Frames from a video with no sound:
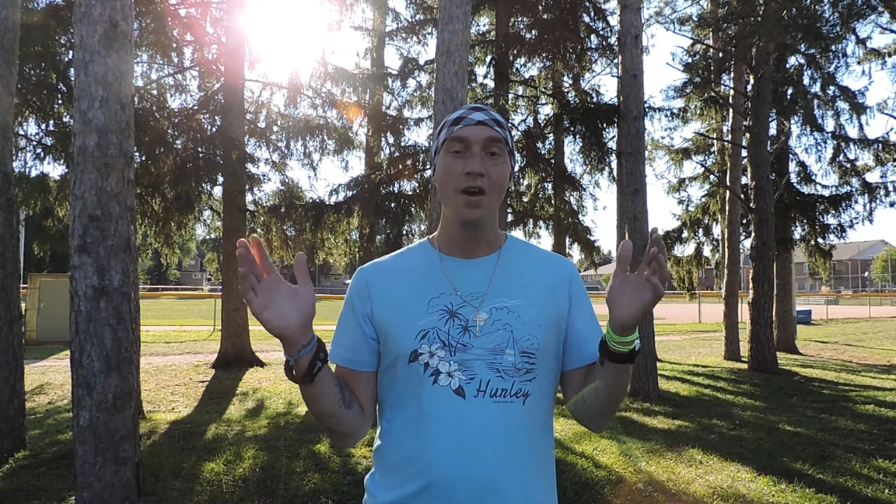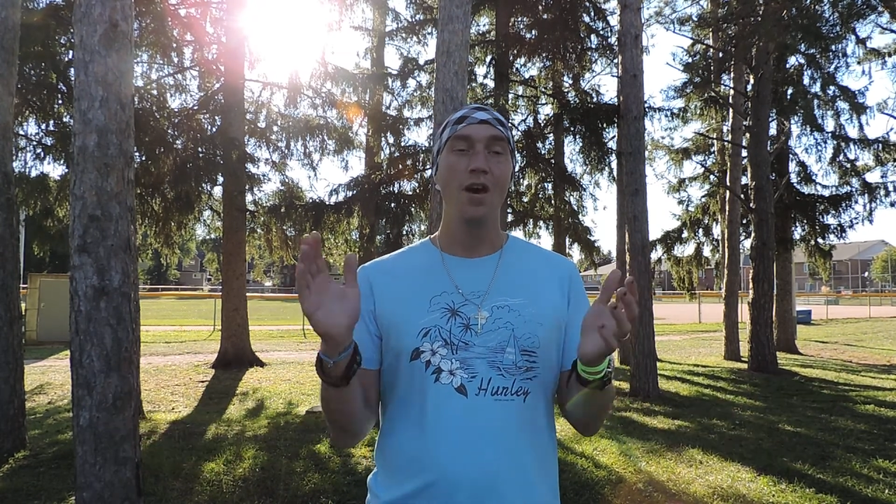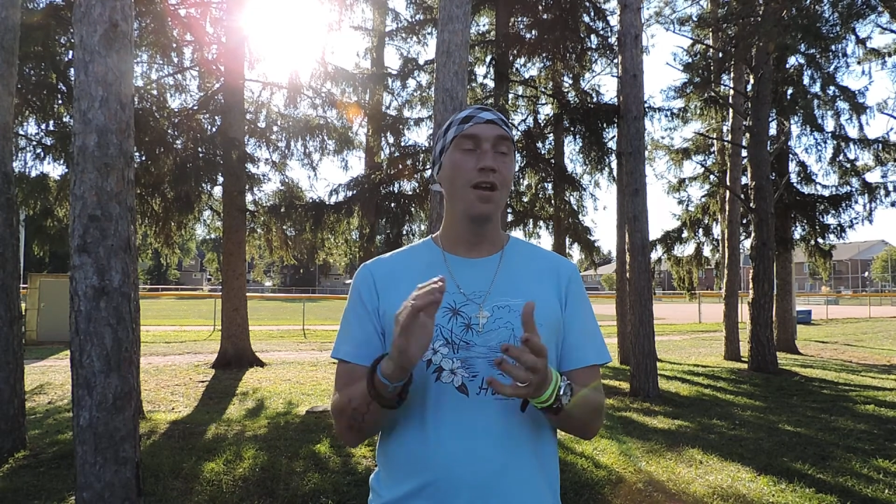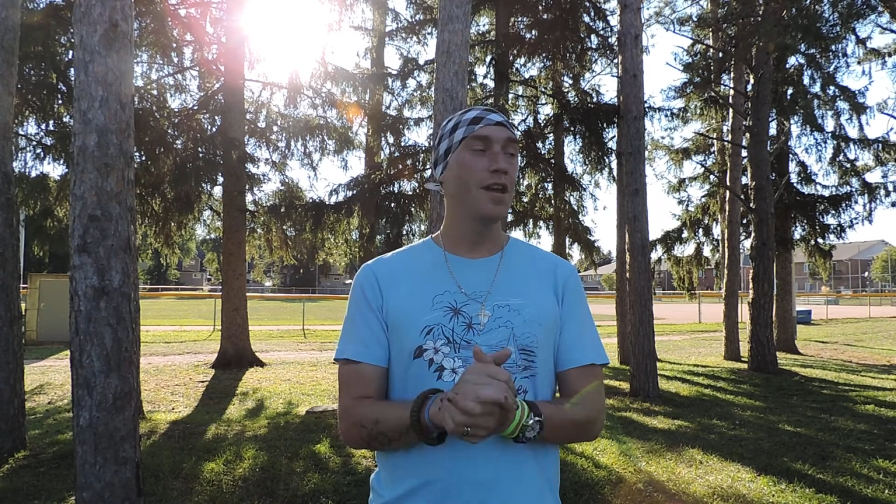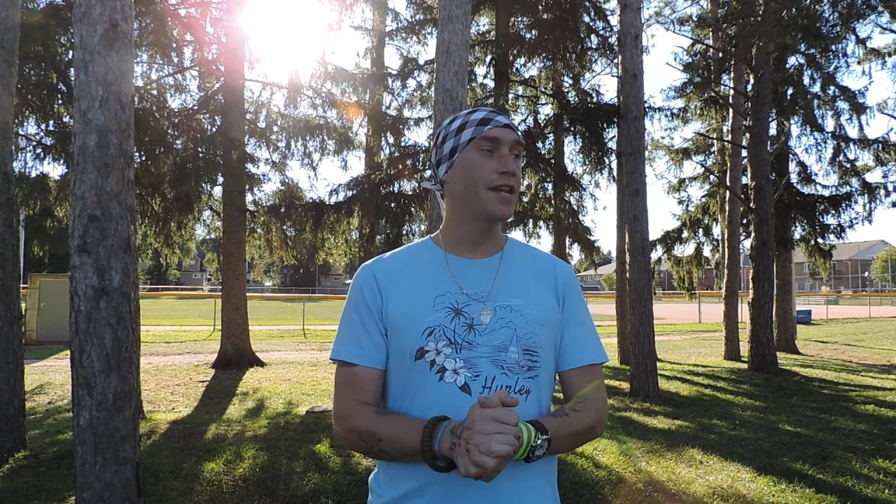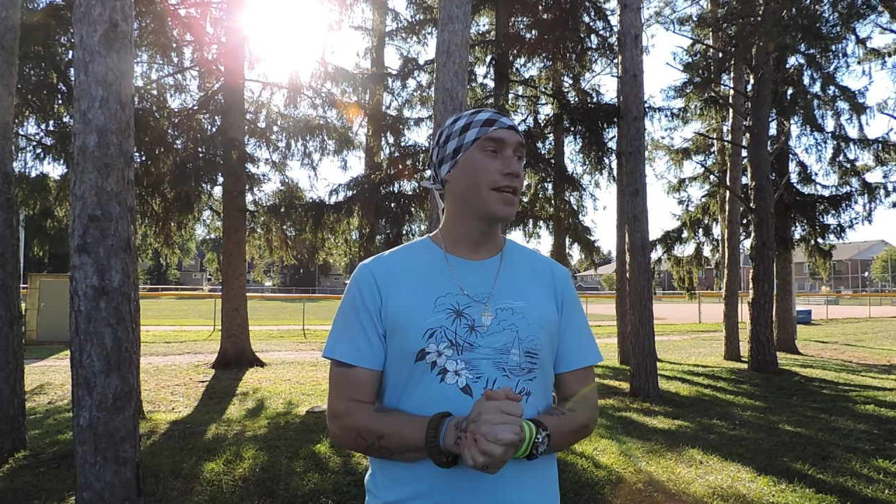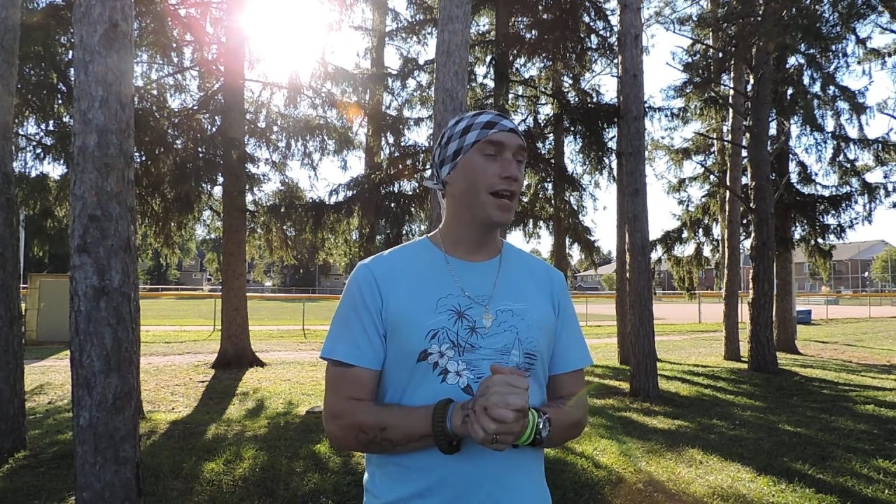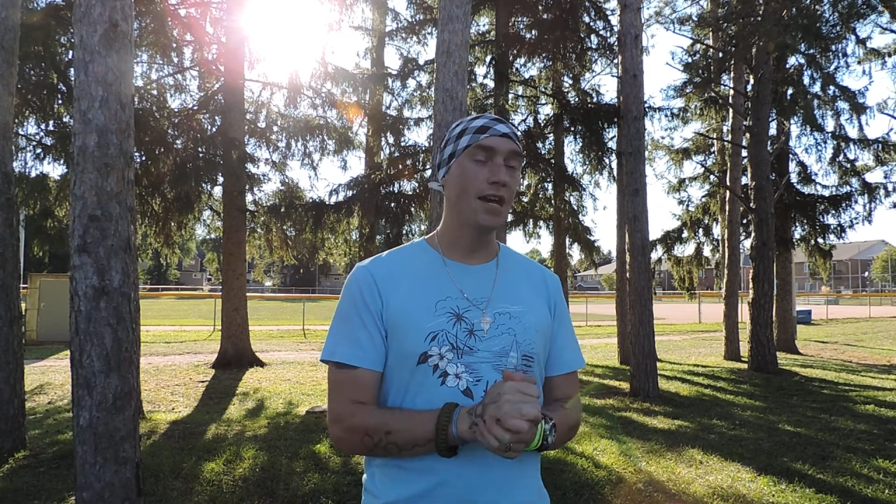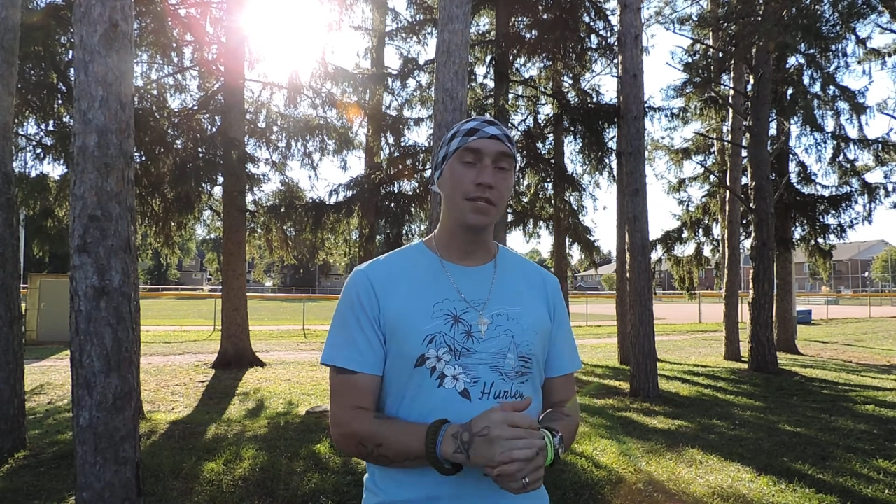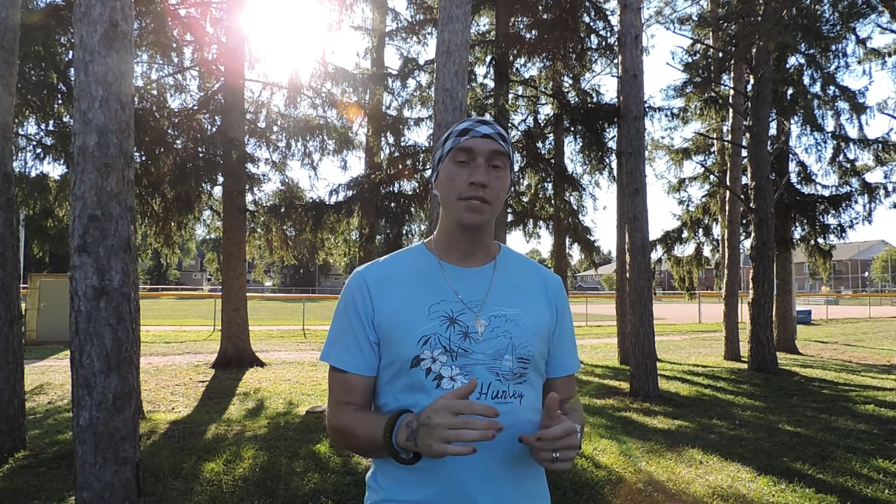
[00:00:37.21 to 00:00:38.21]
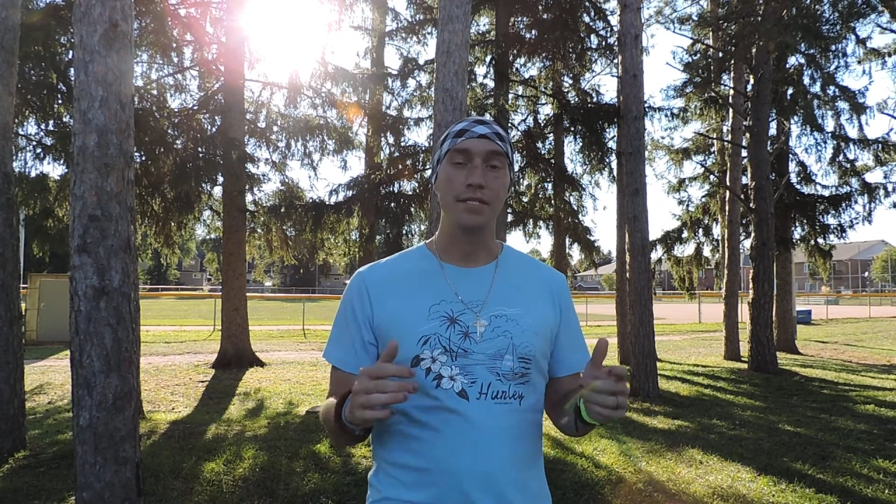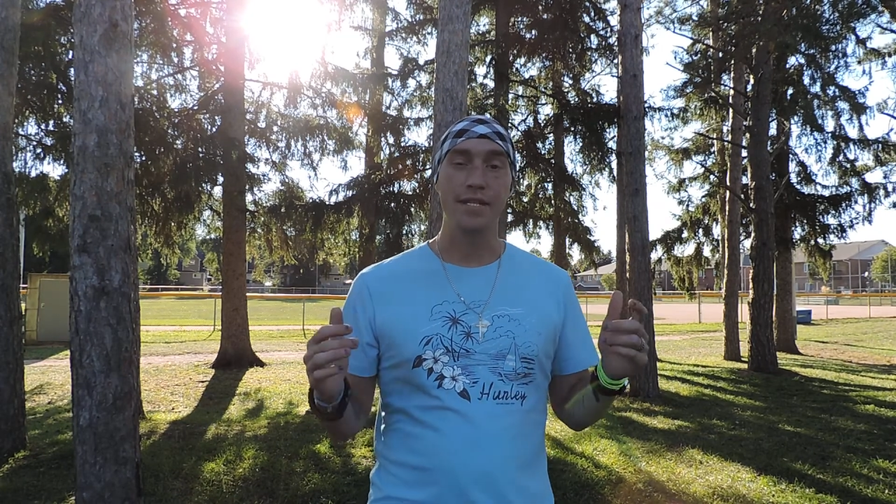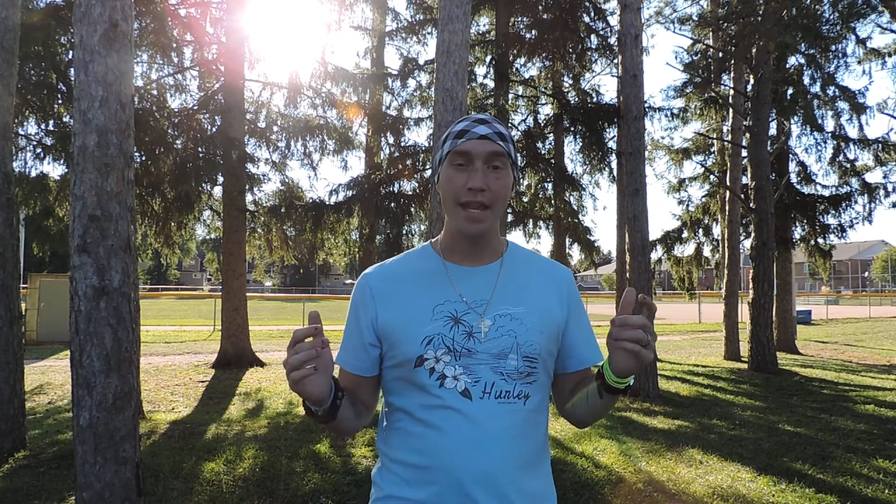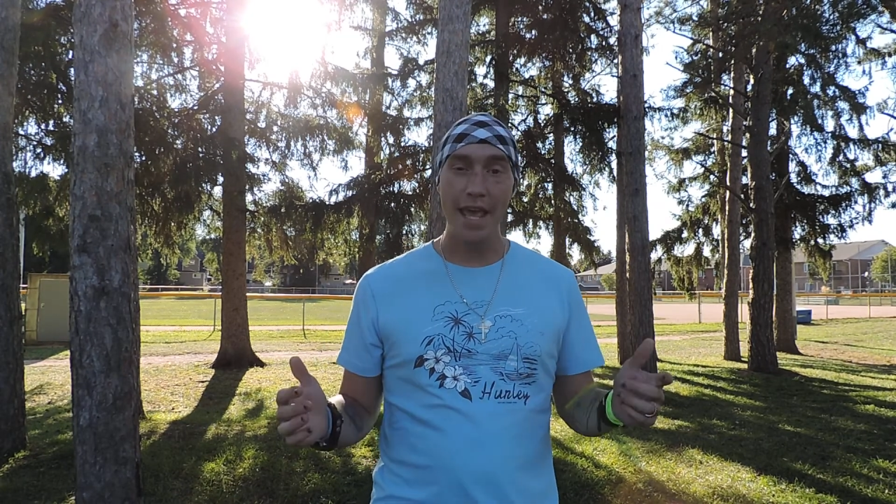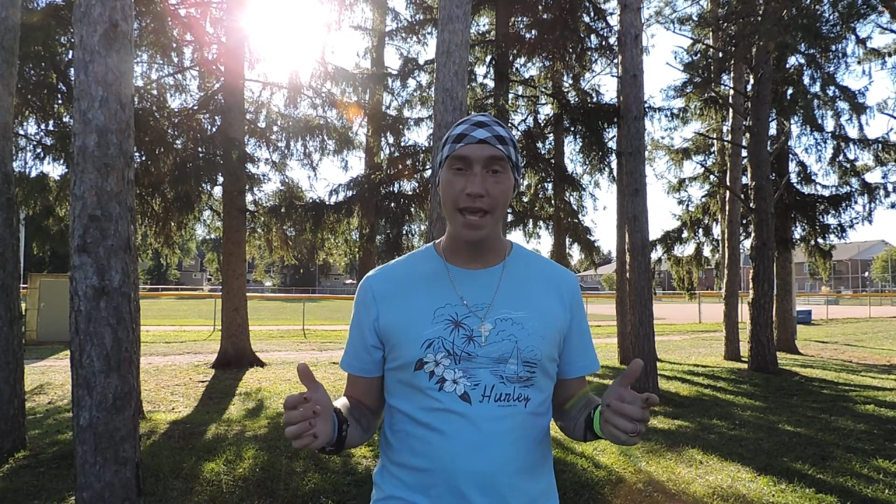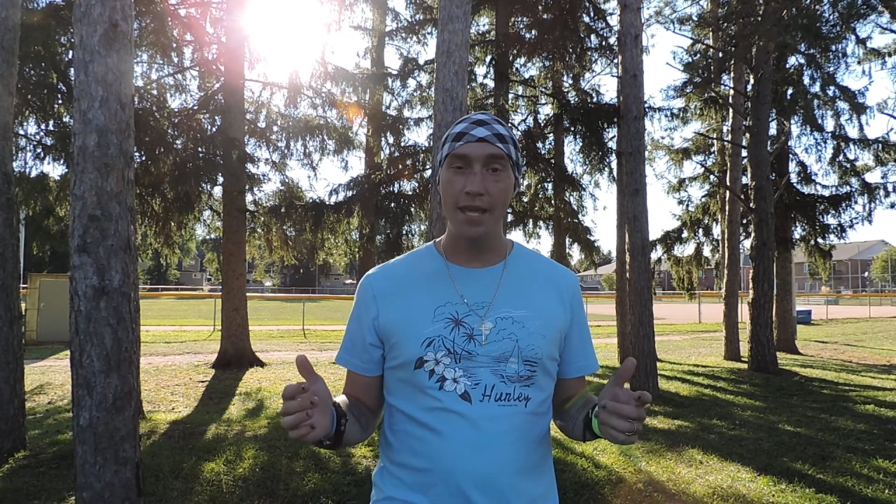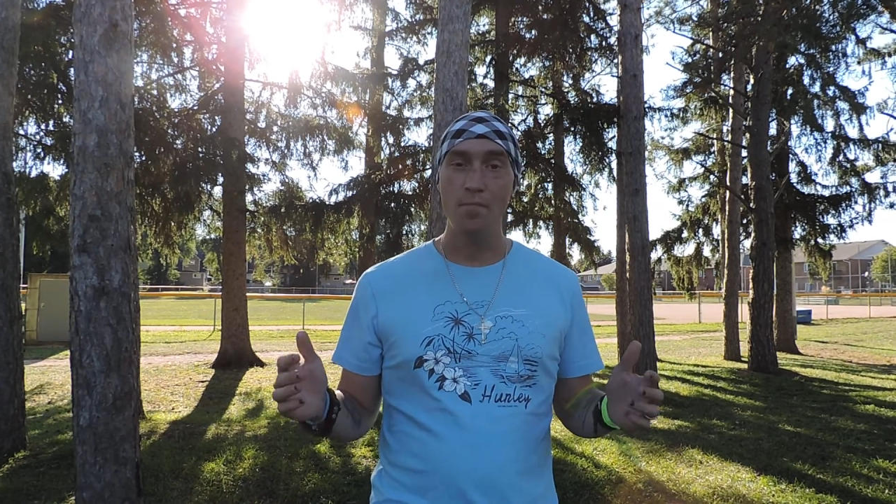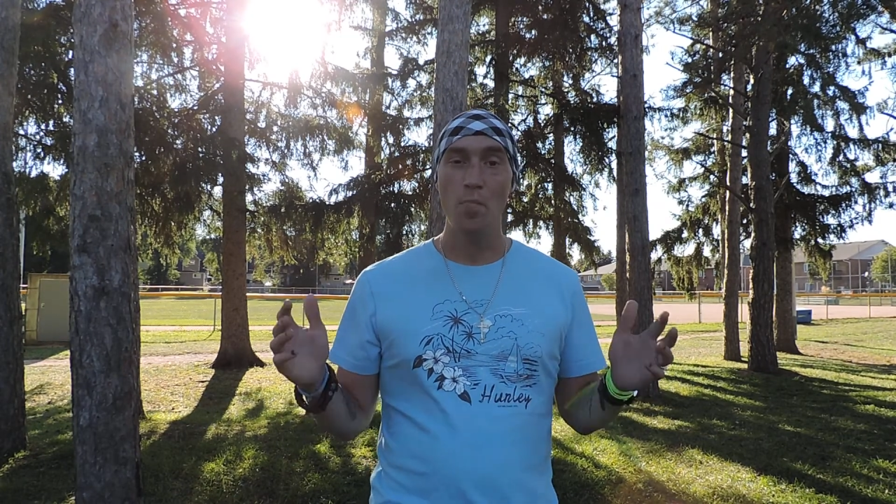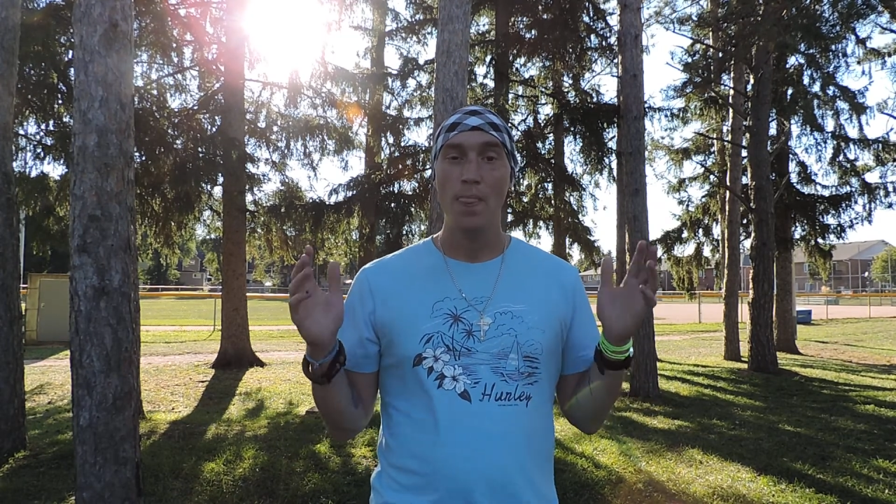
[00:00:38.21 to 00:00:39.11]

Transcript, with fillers: All right, guys, today